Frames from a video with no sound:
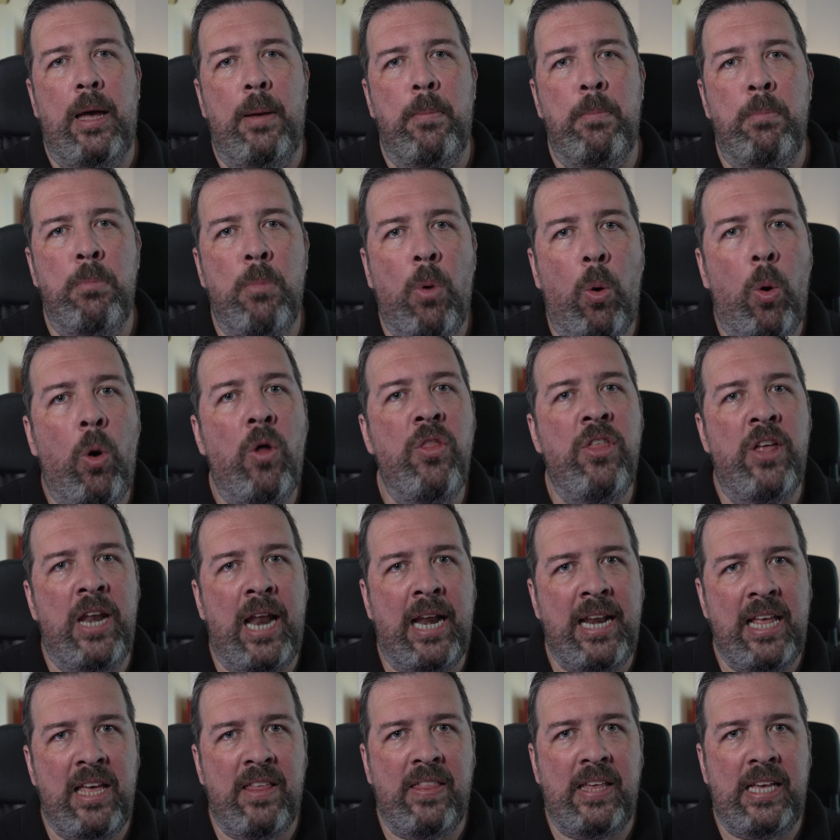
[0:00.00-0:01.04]
more than
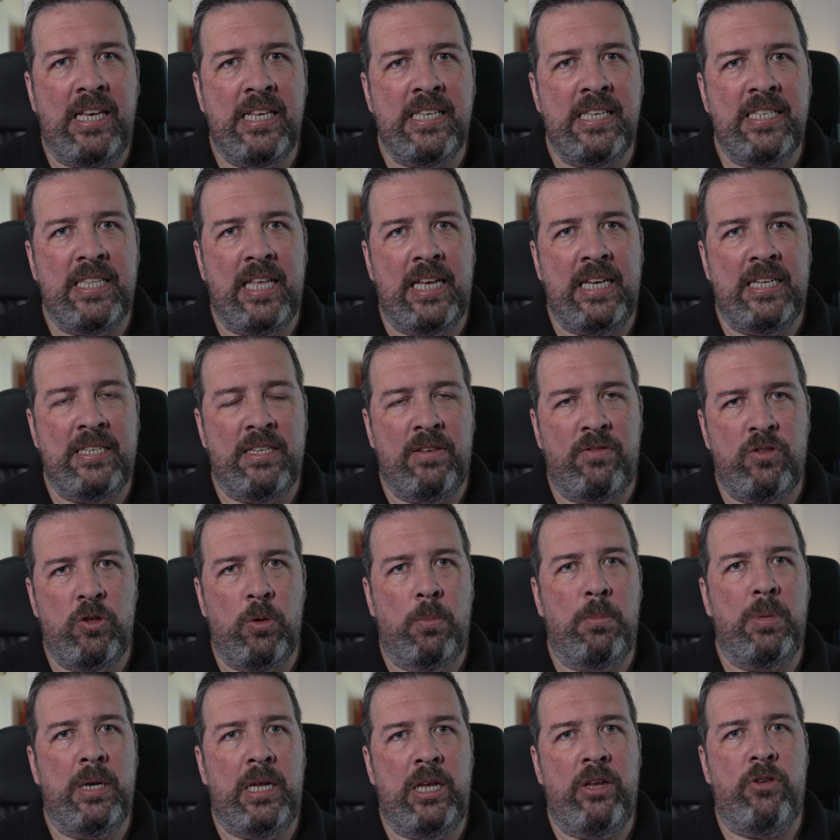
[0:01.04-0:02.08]
any of these things if
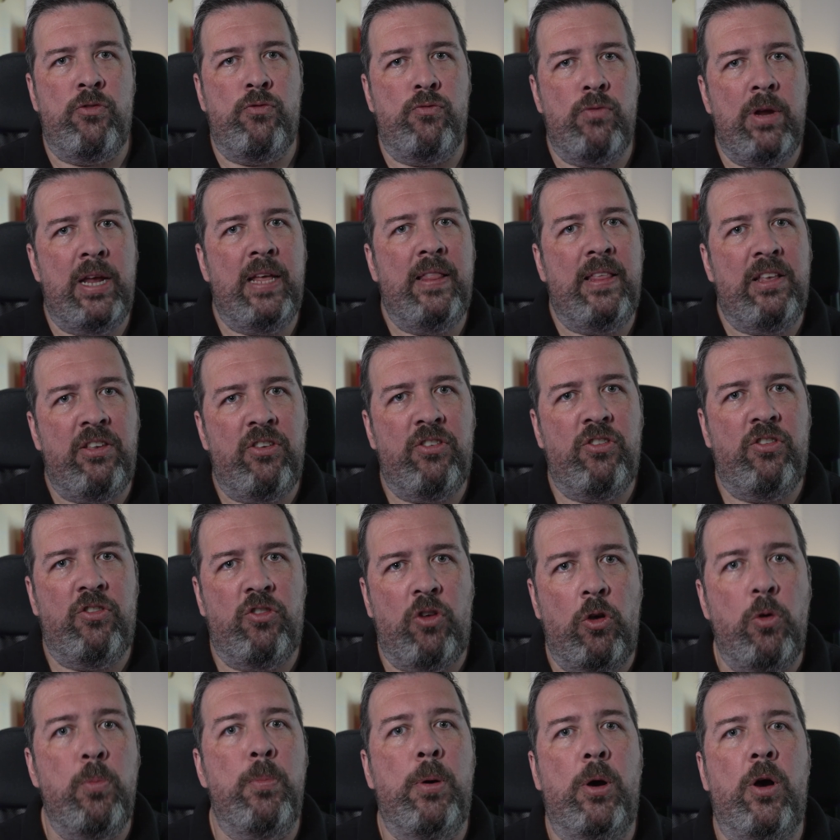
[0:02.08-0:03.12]
somebody has really
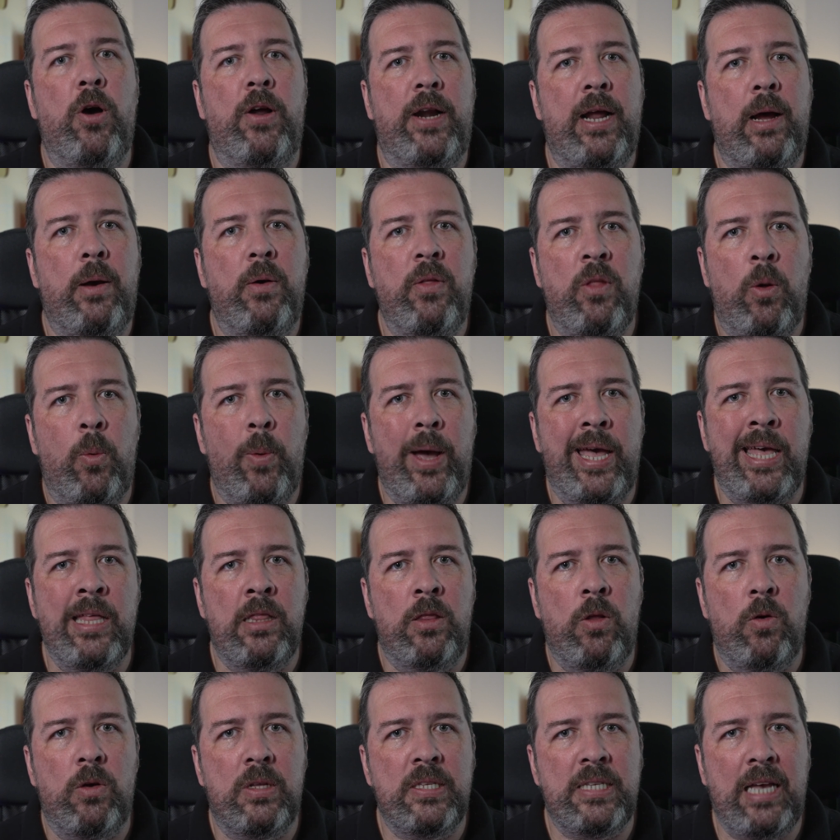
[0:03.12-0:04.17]
super gone out of the way
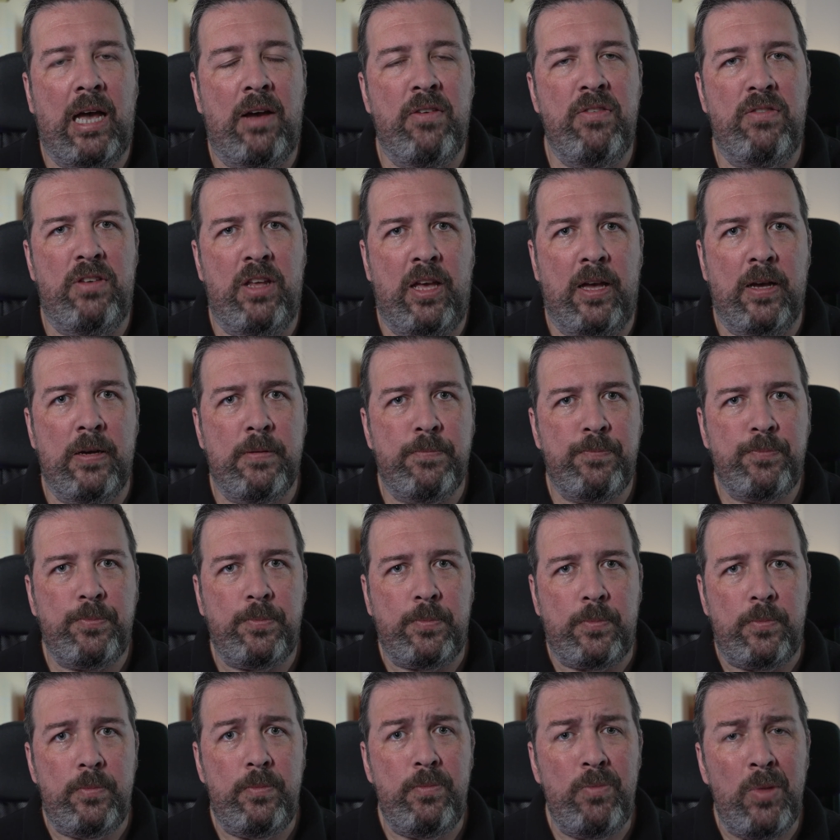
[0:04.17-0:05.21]
and looked after you,
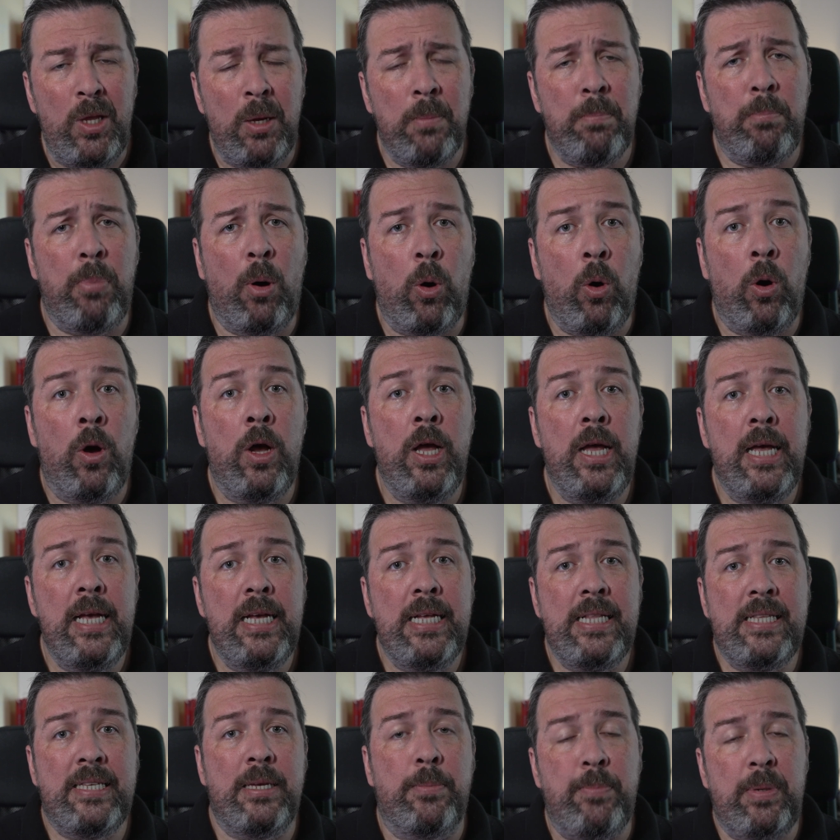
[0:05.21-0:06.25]
but
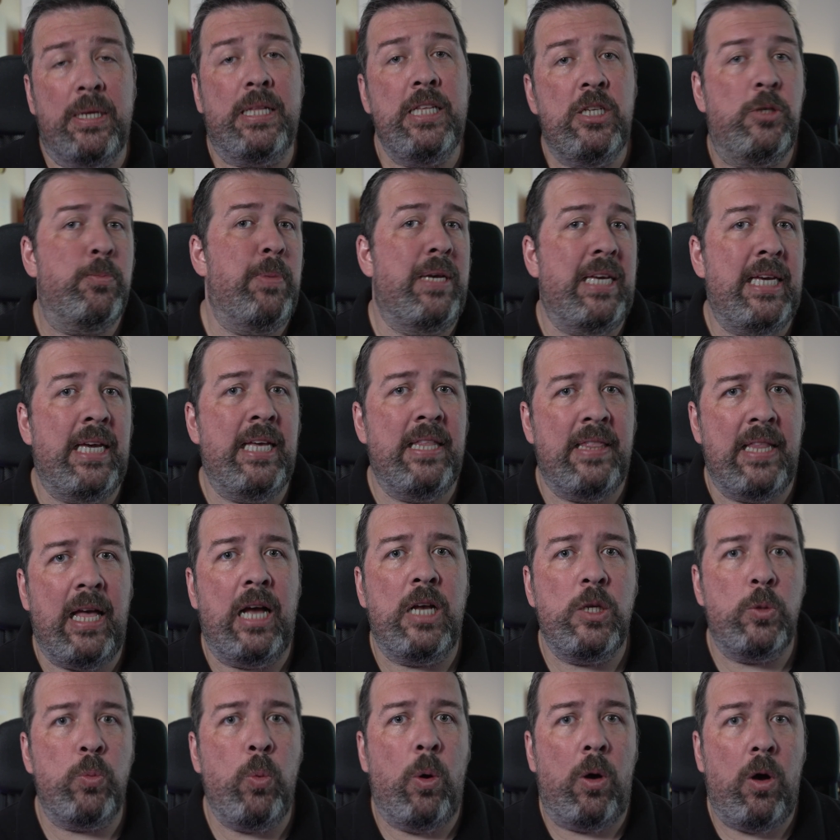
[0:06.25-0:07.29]
typically speaking,
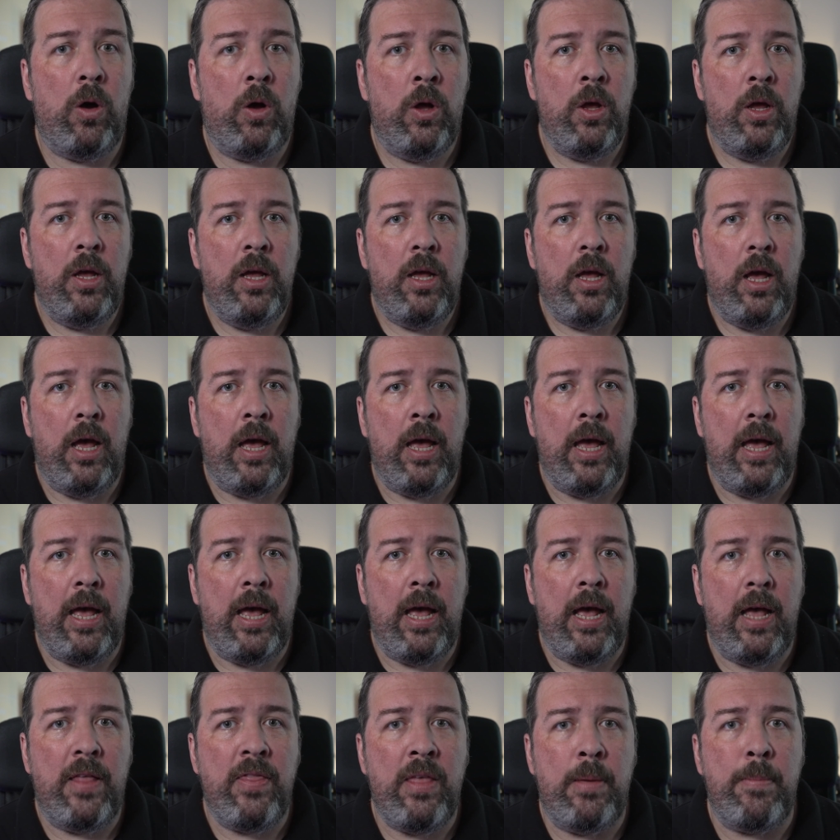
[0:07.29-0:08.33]
that's what
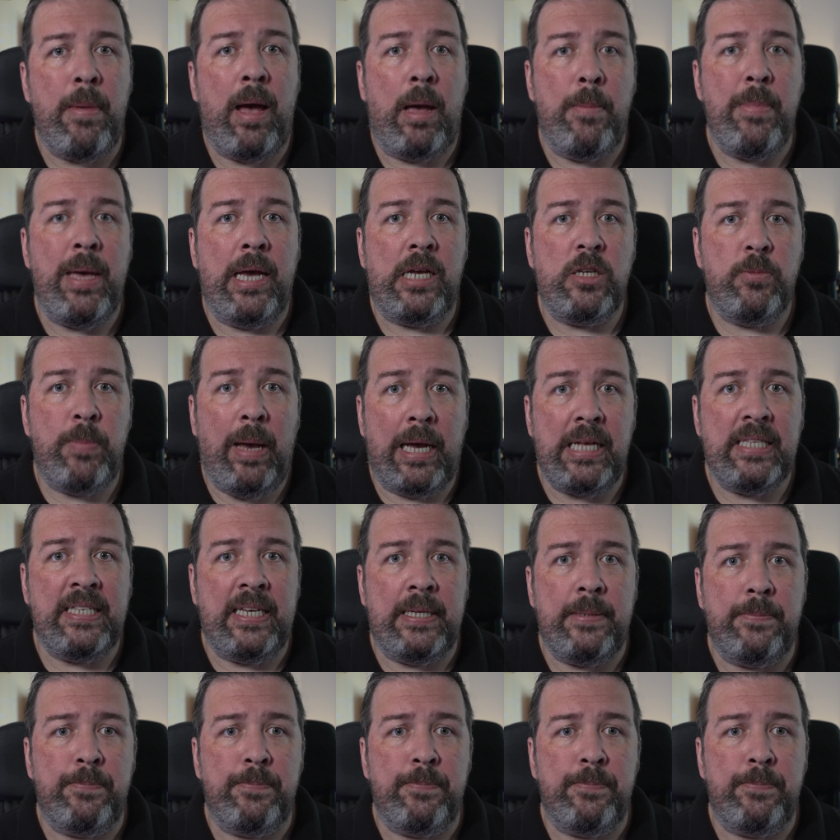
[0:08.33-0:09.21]
they might be expecting.